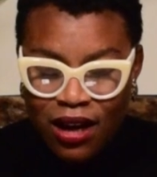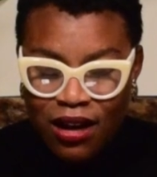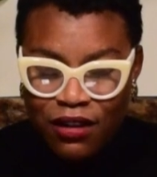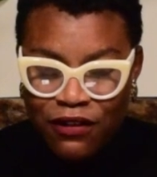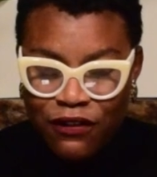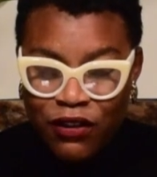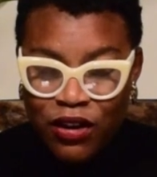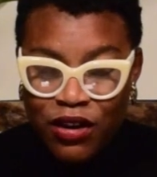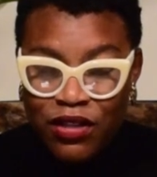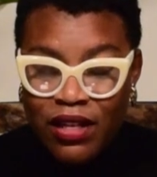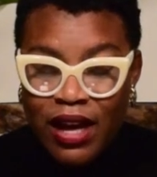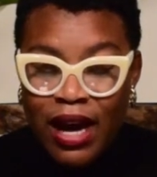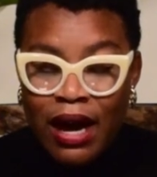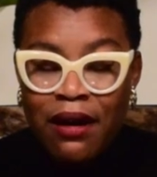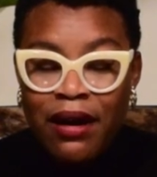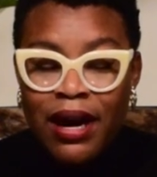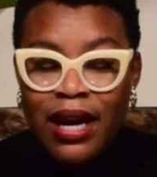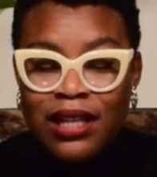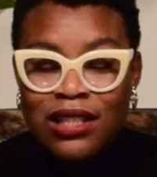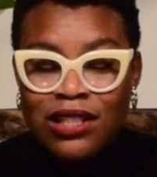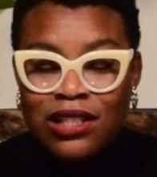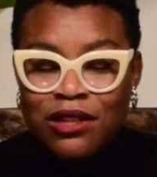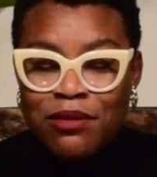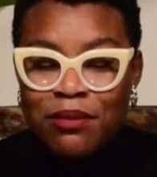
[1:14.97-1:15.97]
For thou
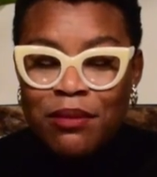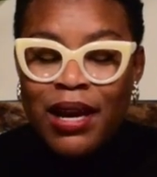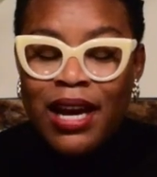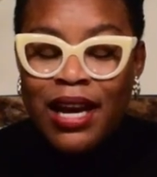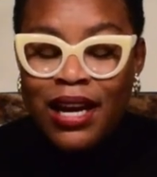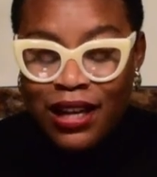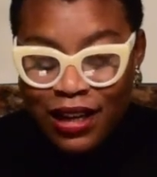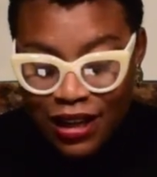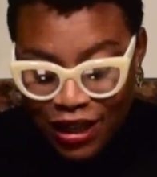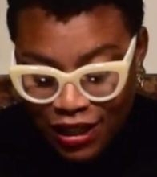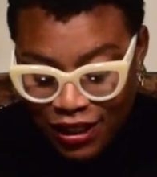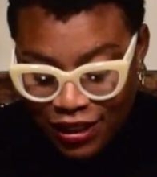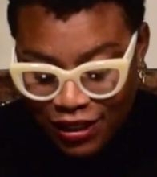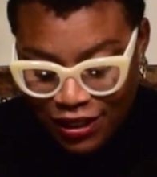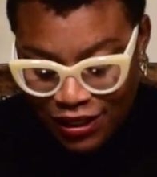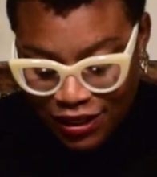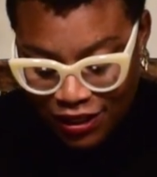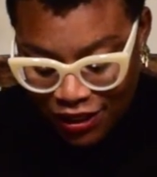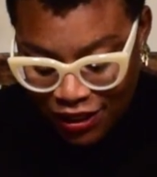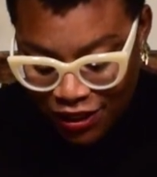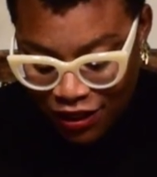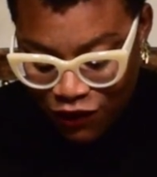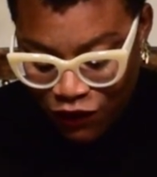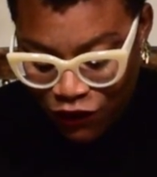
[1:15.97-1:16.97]
hast made
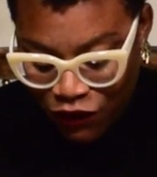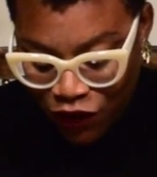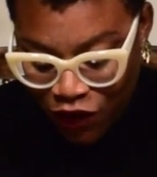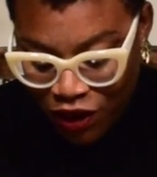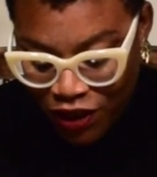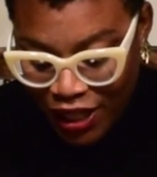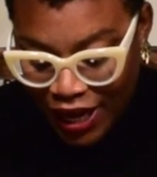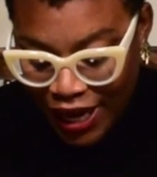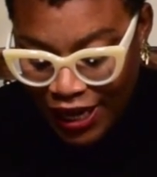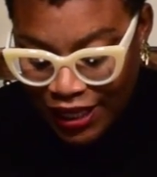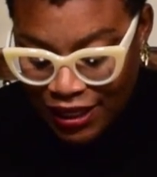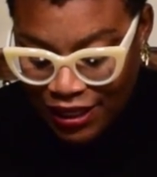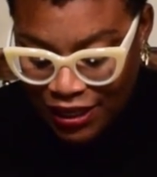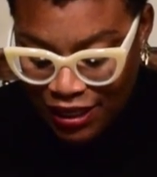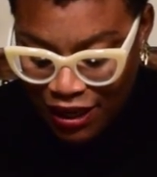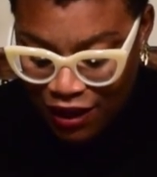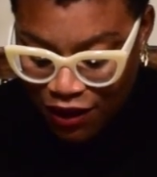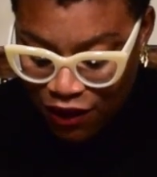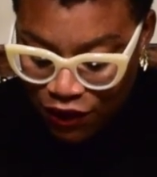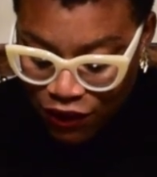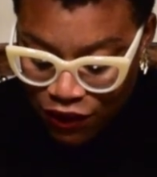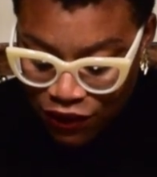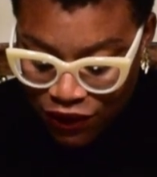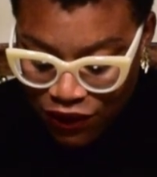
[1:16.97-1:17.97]
us for
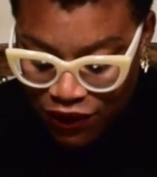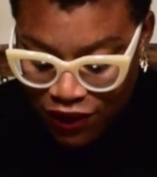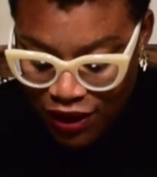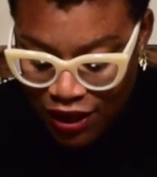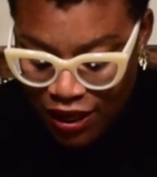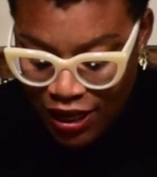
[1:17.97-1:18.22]
thyself,